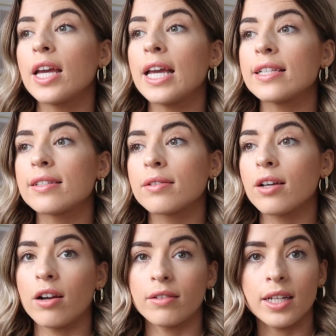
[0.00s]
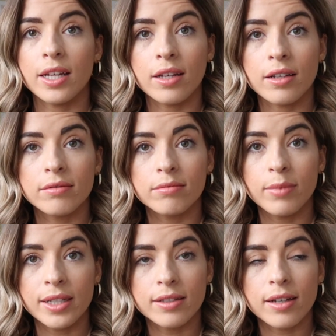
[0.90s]
it's currently
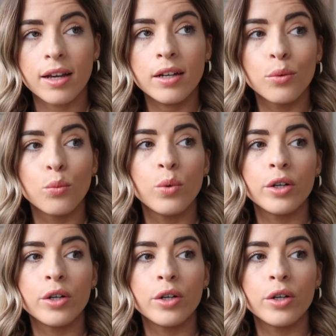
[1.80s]
winter,